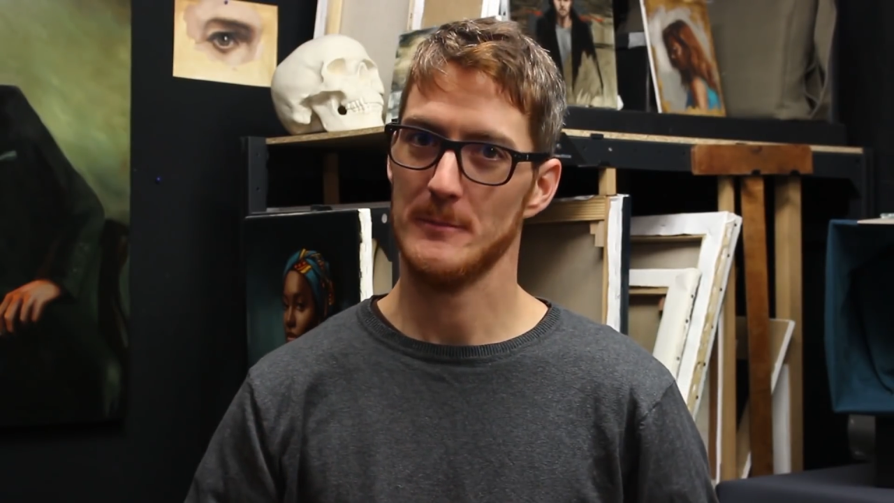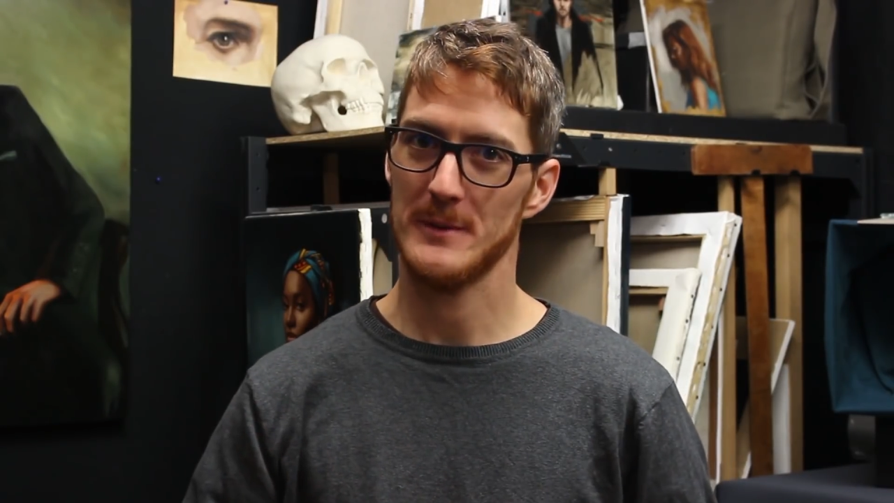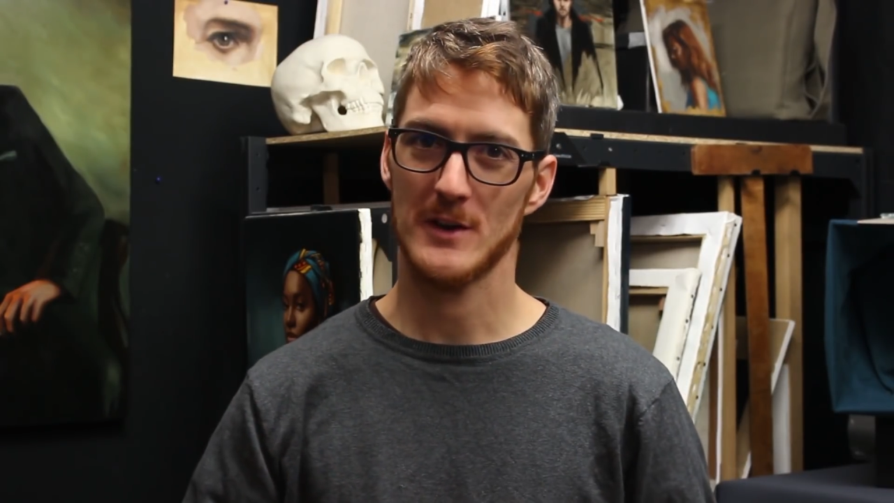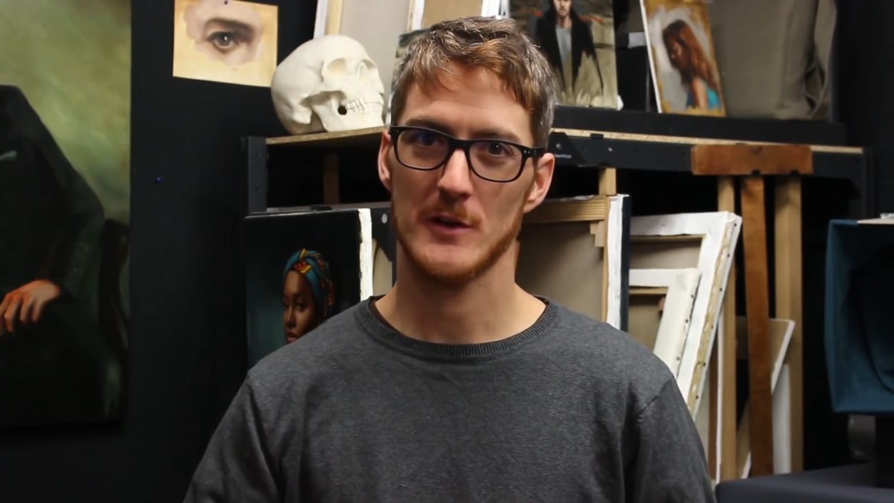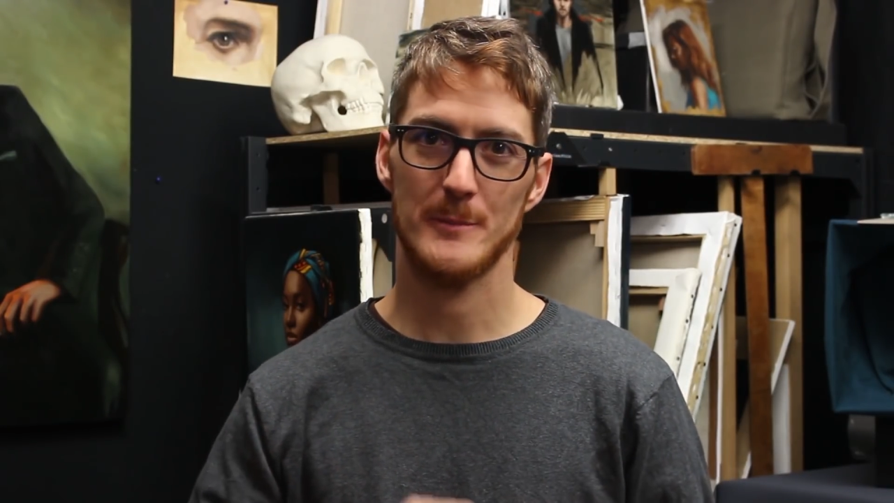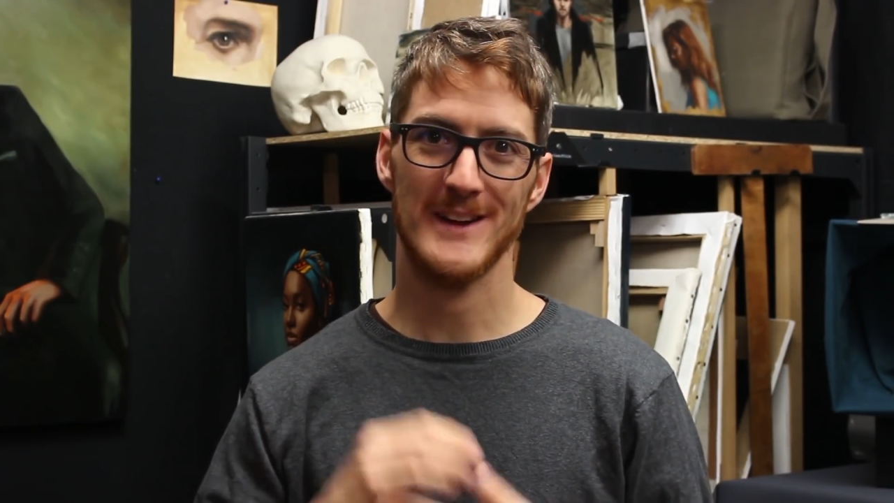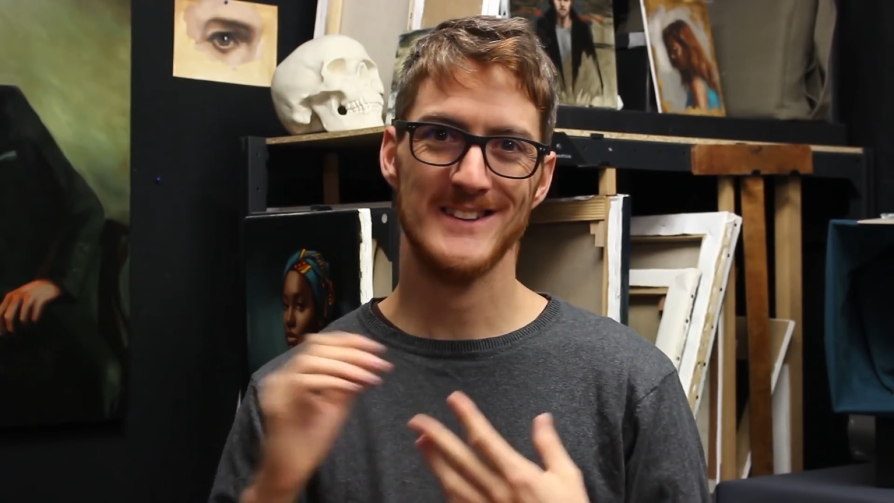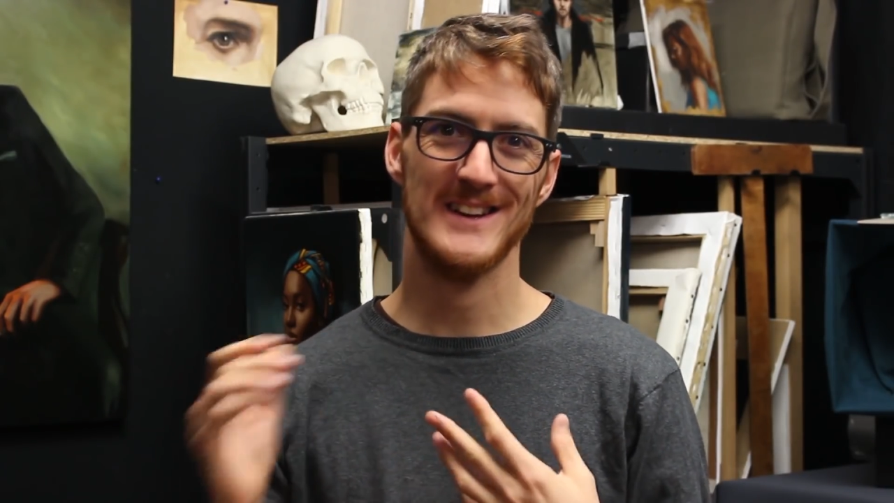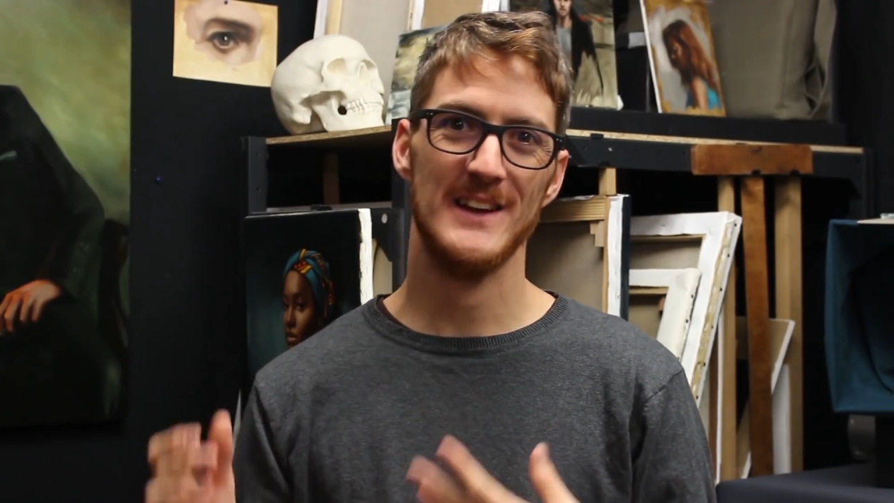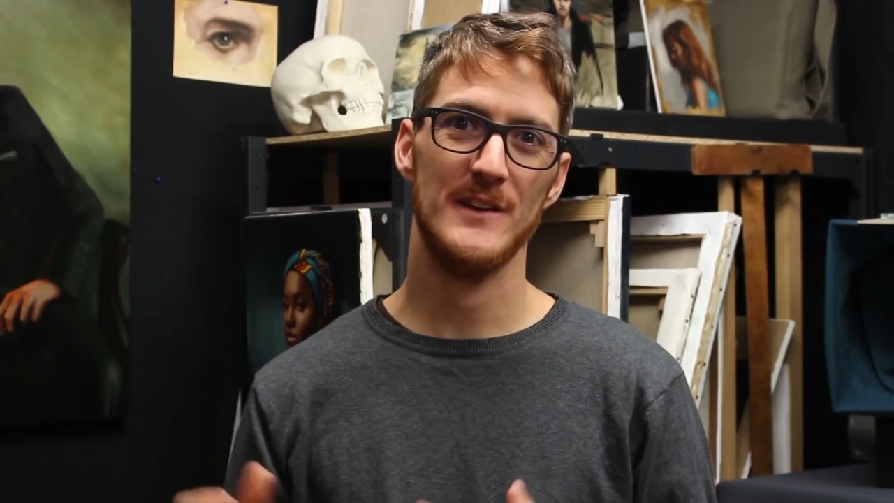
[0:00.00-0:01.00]
because
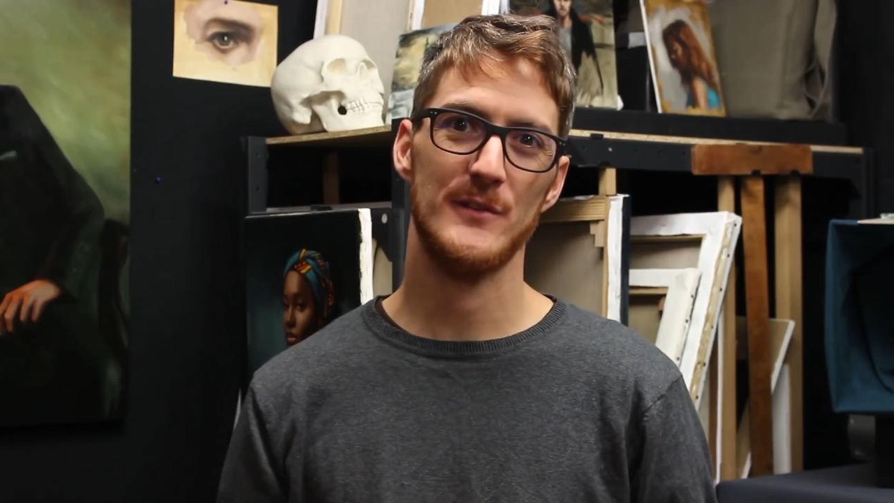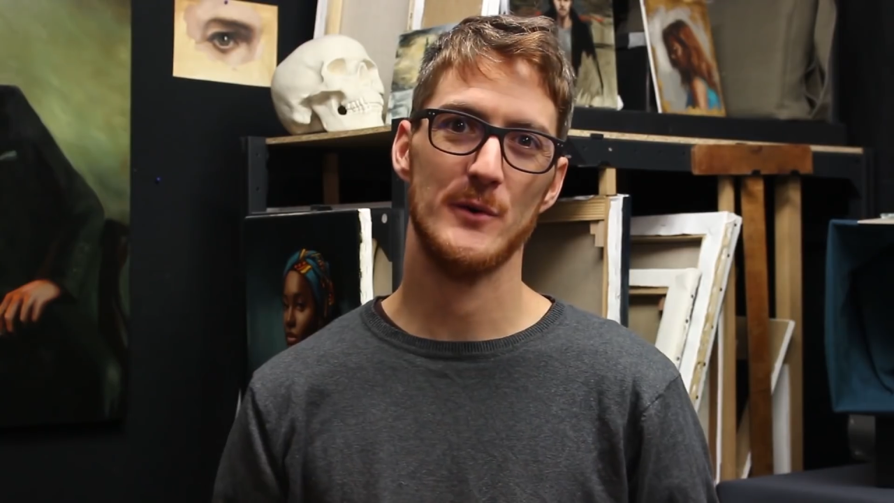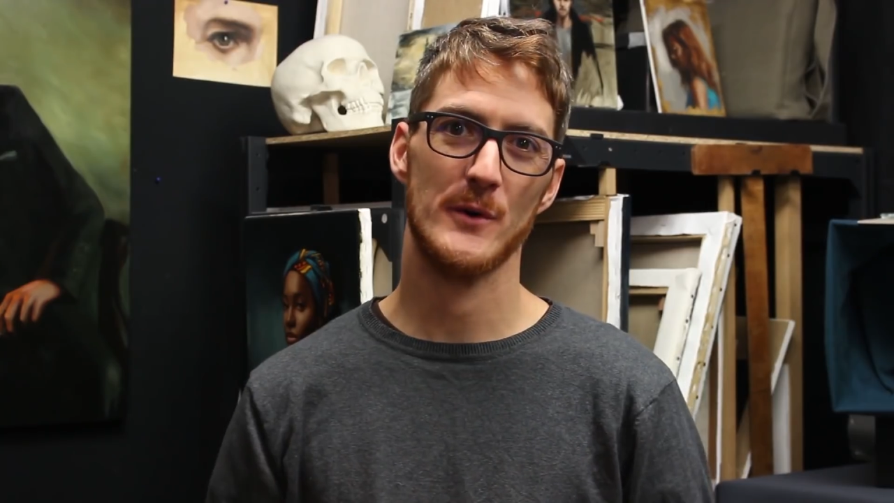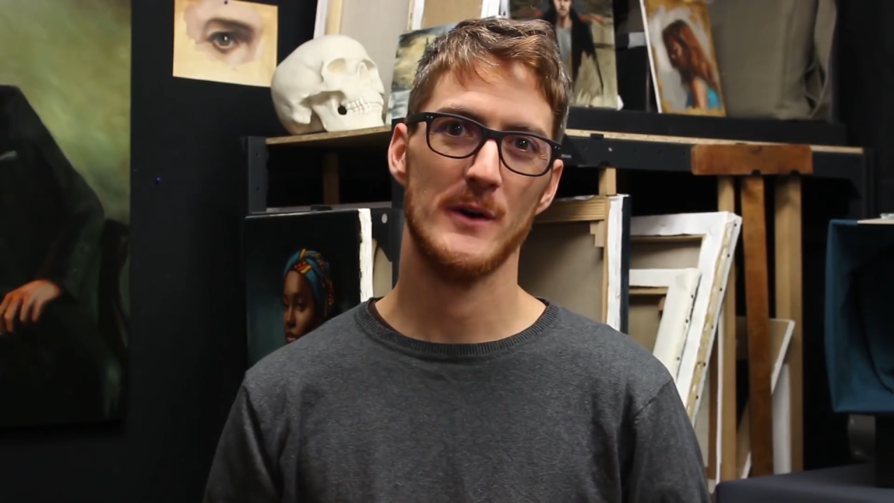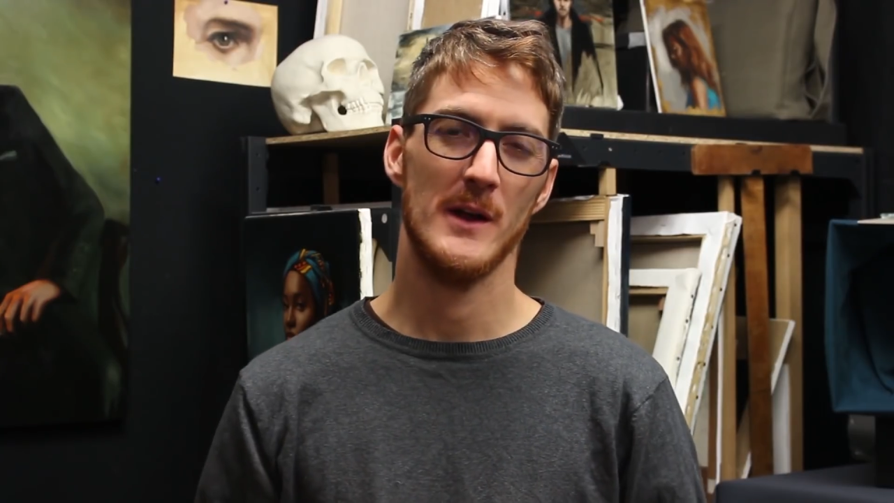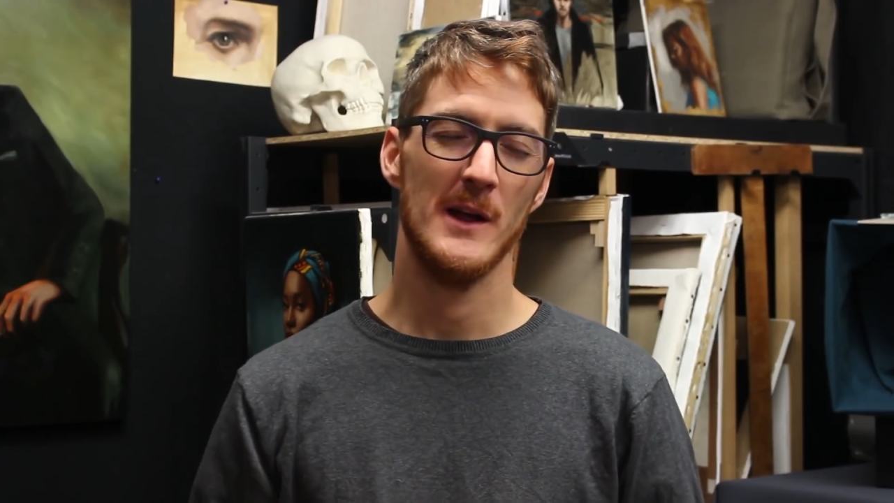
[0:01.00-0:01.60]
basically if you're